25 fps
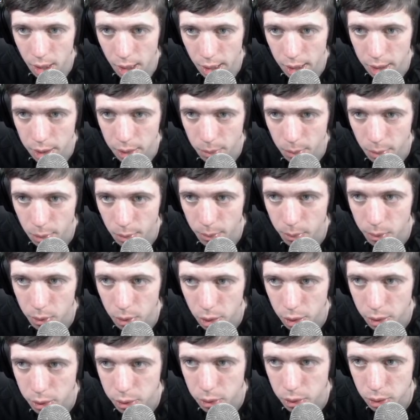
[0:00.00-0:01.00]
and then what we're
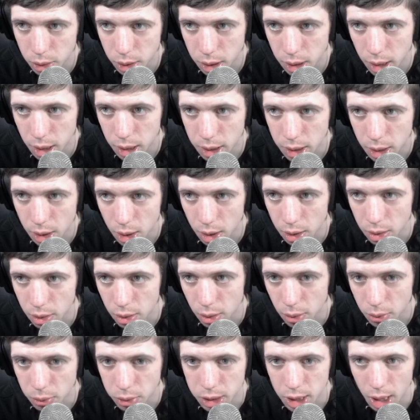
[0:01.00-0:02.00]
going to do is click the
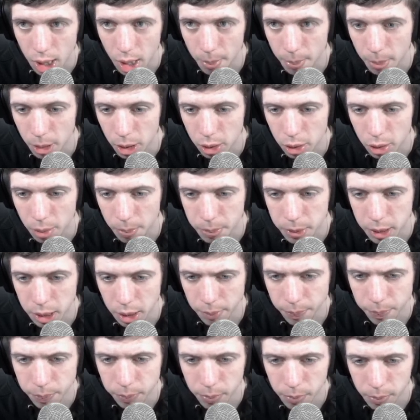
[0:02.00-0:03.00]
little start button up
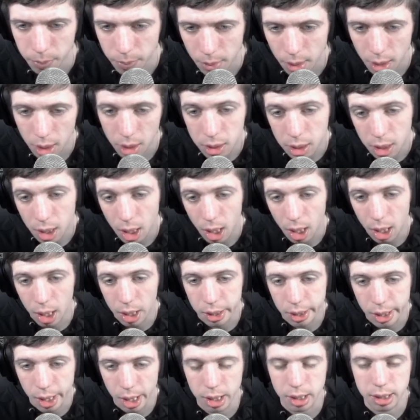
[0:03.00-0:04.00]
here,
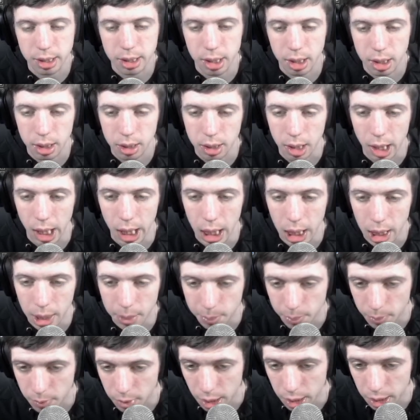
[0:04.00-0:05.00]
and that's it.
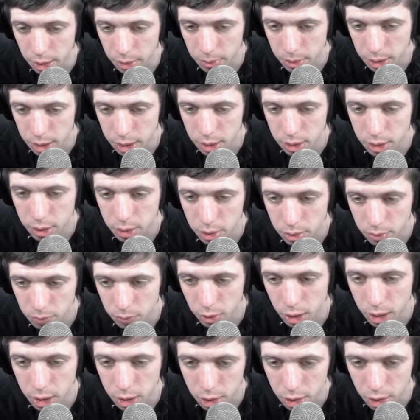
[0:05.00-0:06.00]
Anyways,
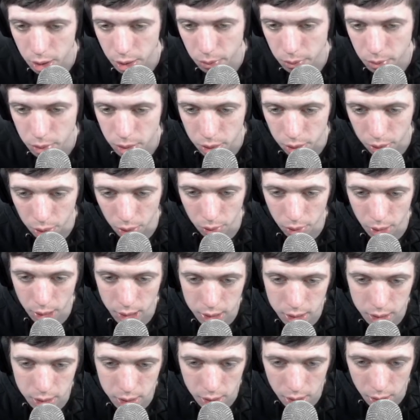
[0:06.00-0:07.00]
rendering out. Now
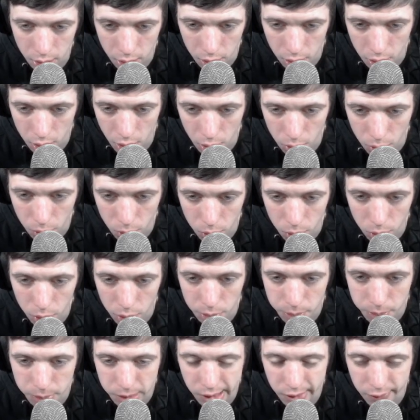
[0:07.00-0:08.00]
this is a
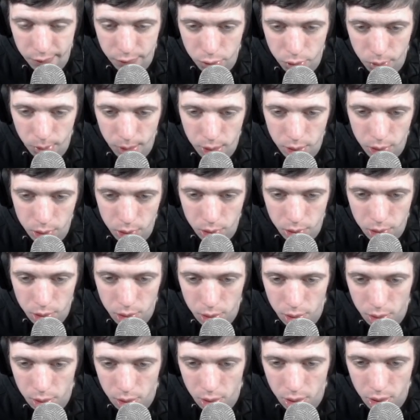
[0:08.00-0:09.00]
little preview window
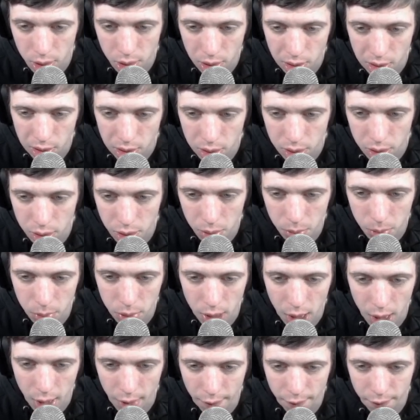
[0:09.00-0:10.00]
that
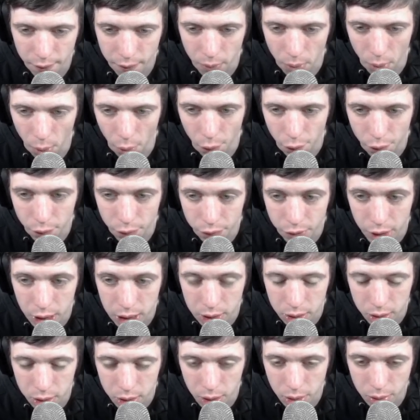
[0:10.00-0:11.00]
we have of it
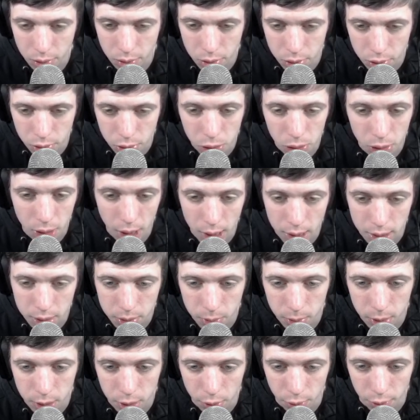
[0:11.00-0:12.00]
rendering out, so
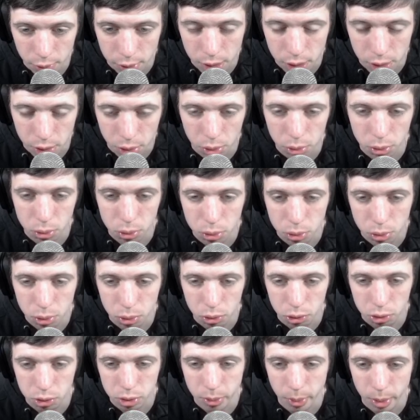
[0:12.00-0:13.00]
that's when obviously the
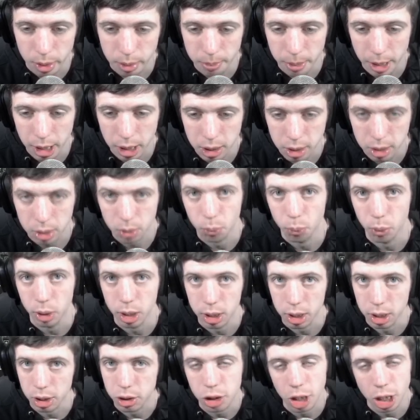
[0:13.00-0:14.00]
logo is quite big,
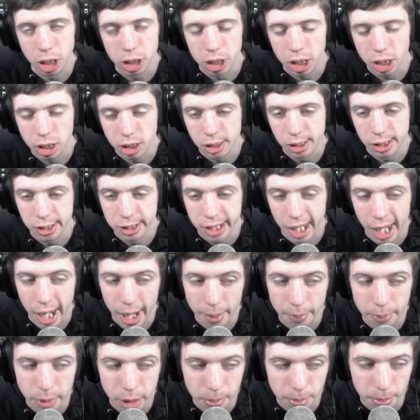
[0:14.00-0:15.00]
where the transition is
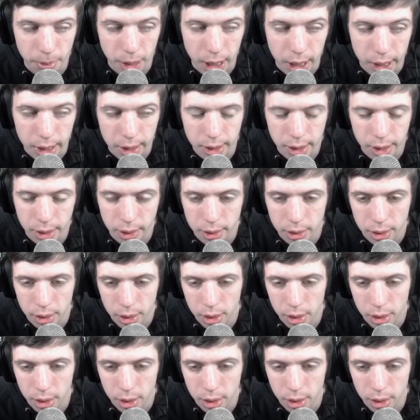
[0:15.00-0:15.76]
happening behind it,